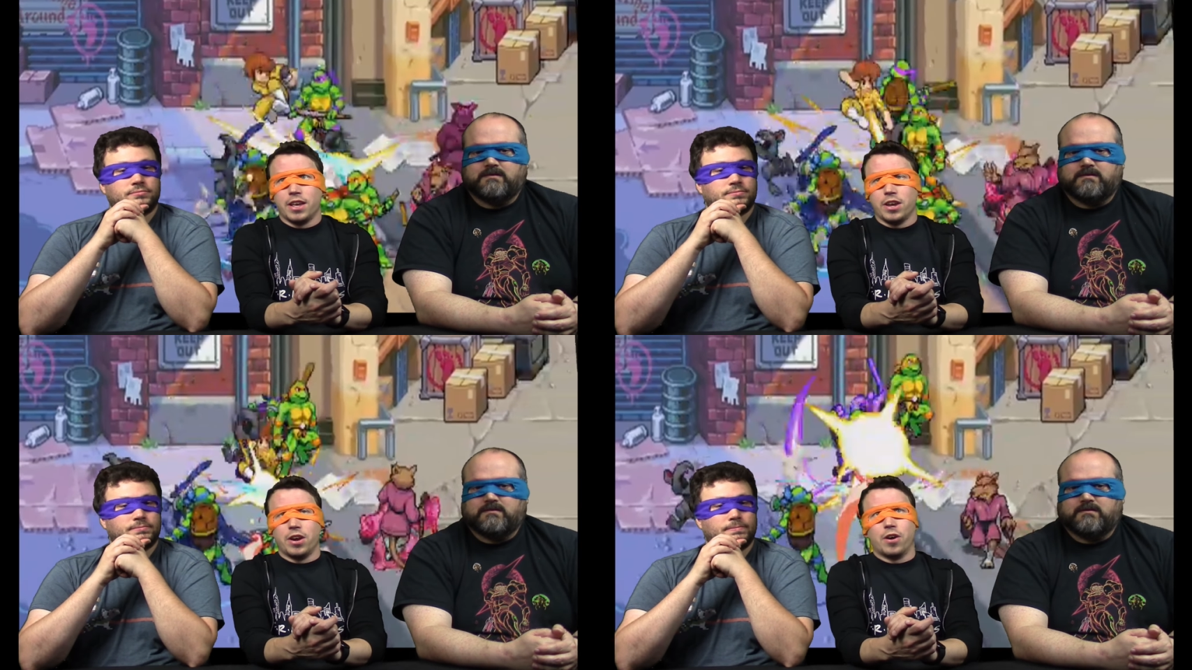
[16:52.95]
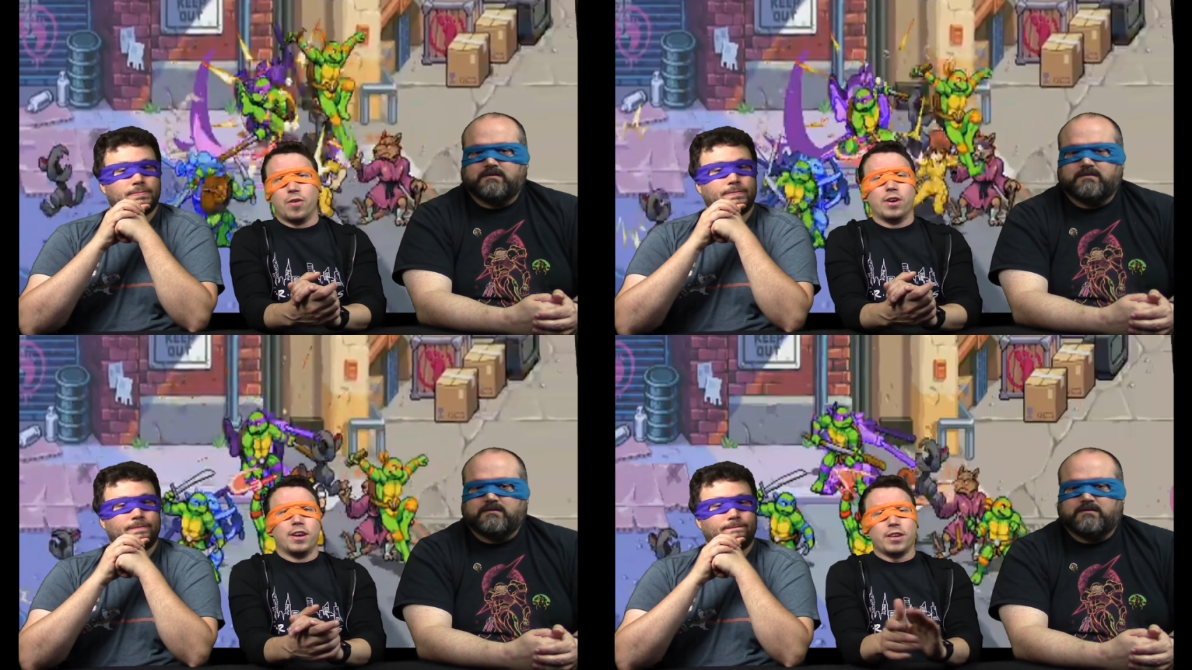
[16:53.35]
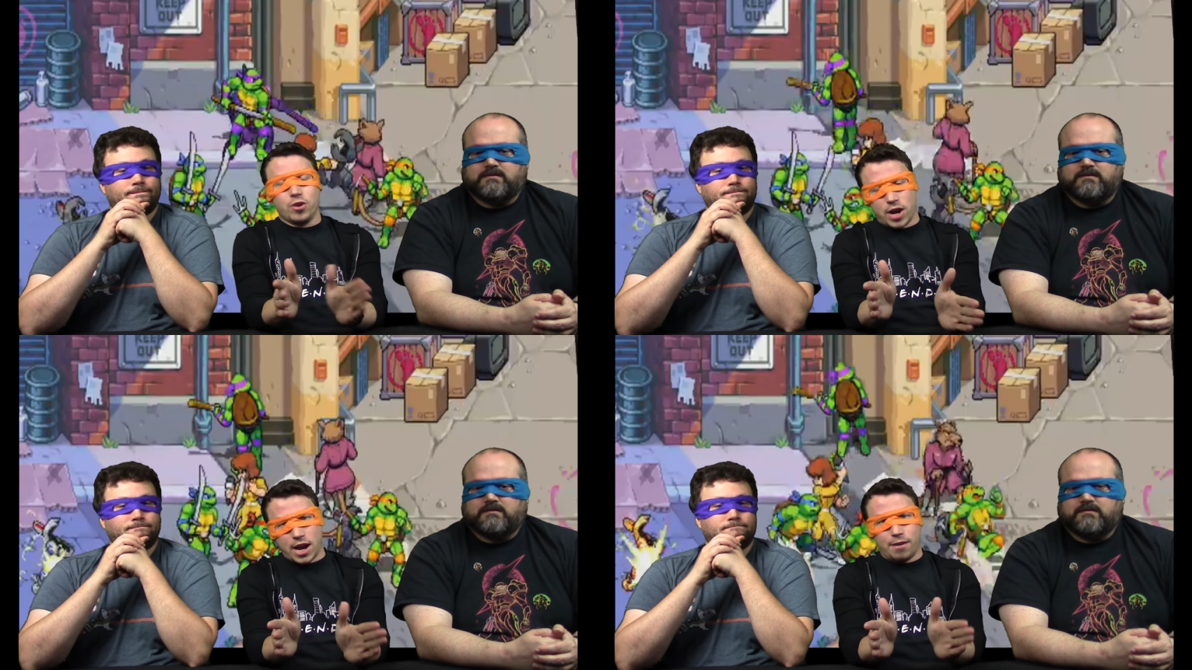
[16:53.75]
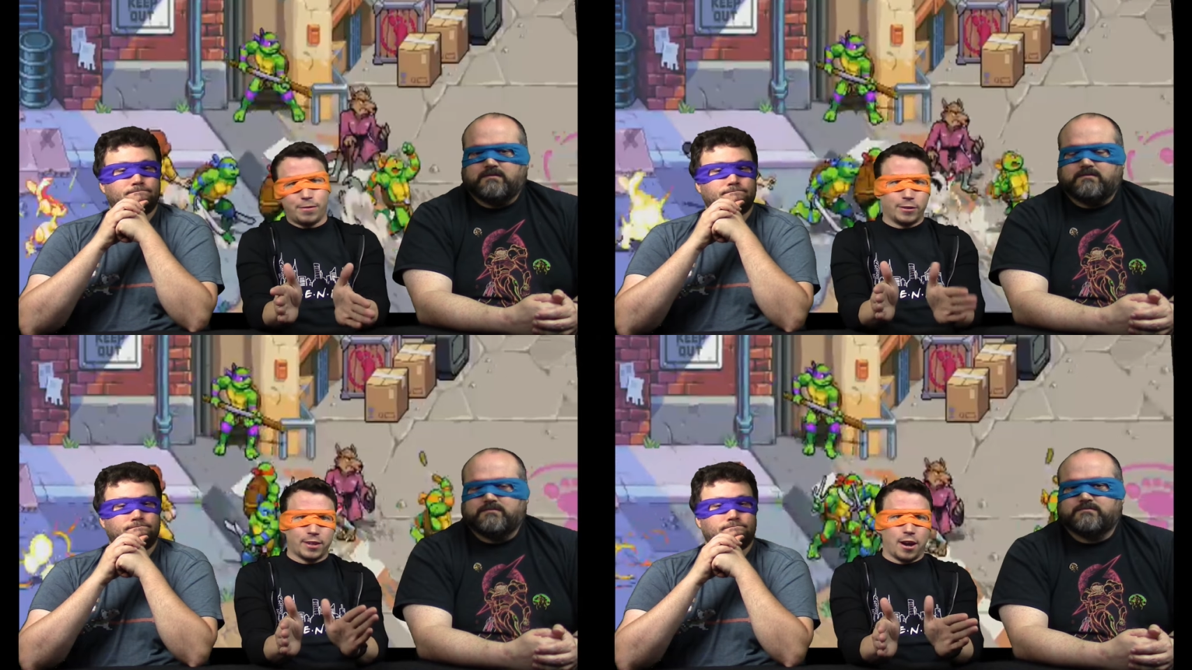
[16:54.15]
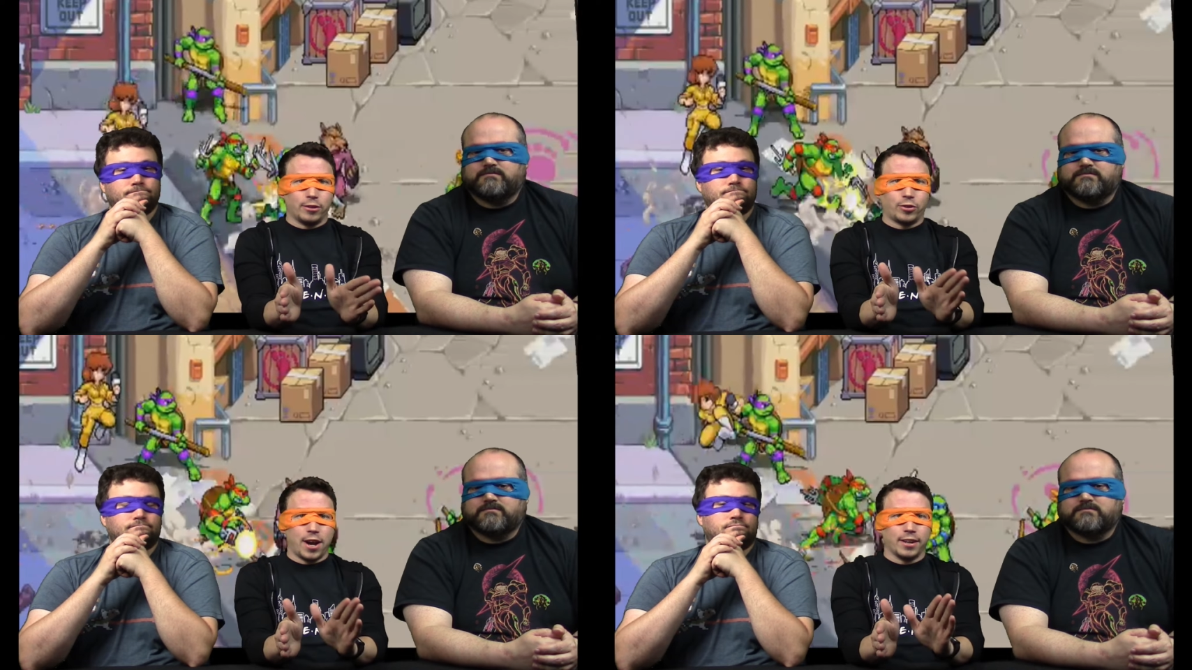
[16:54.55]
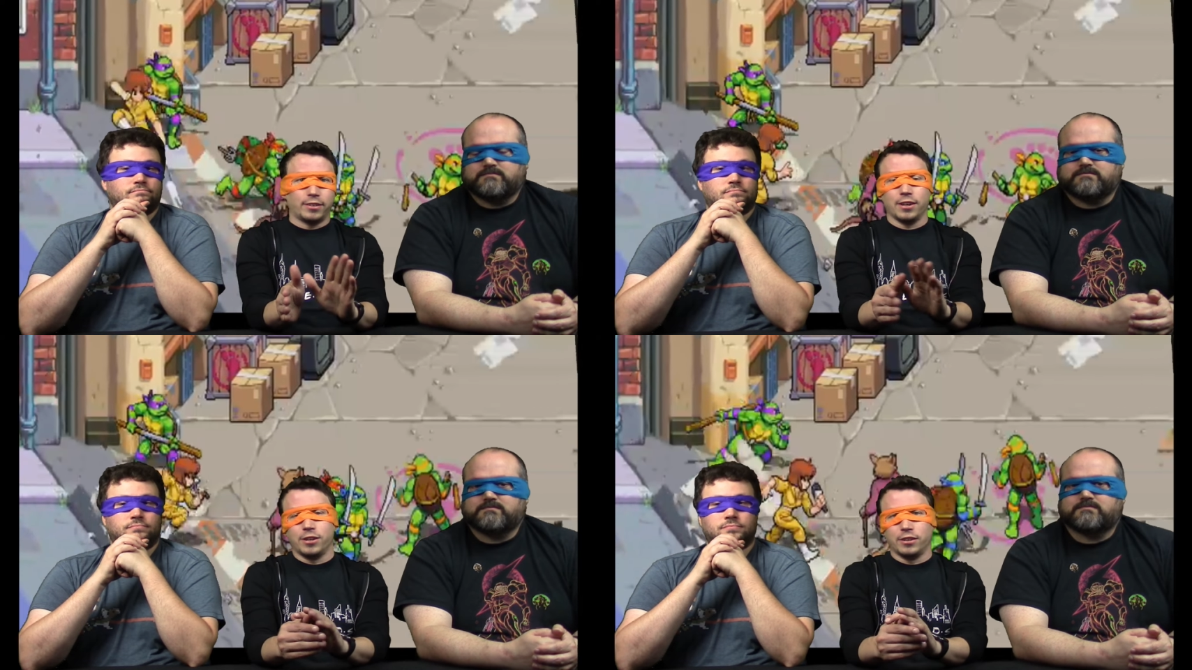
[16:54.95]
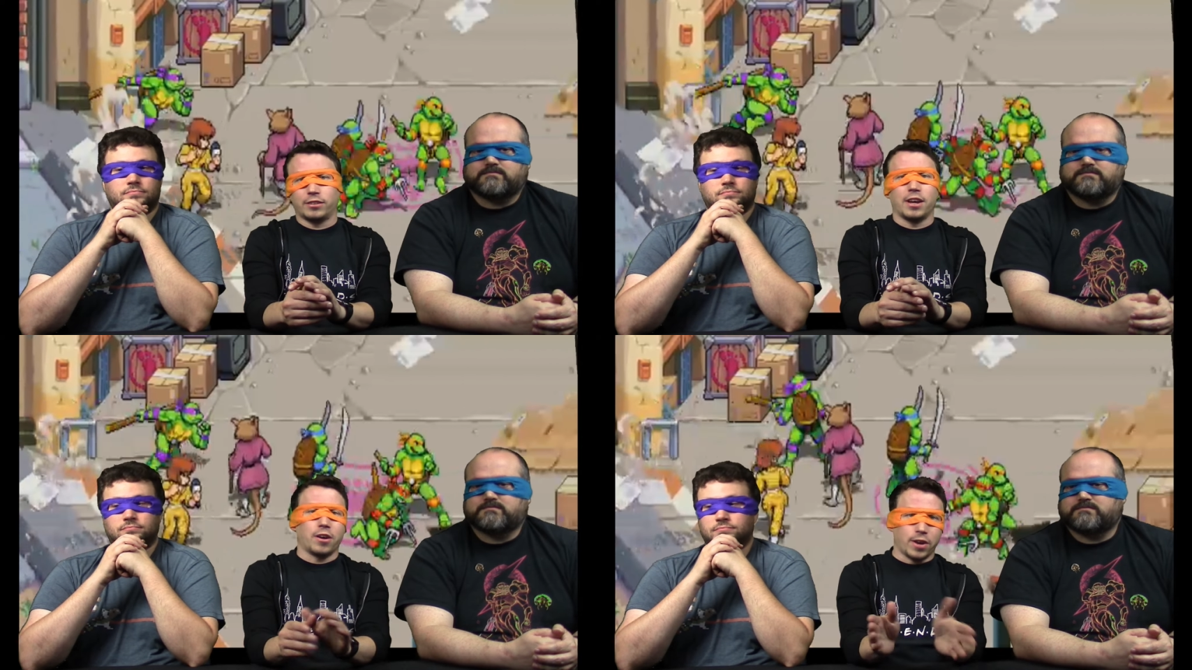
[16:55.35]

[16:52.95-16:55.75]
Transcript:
Speaker 1: you know, you have your soundtracks that you're just like,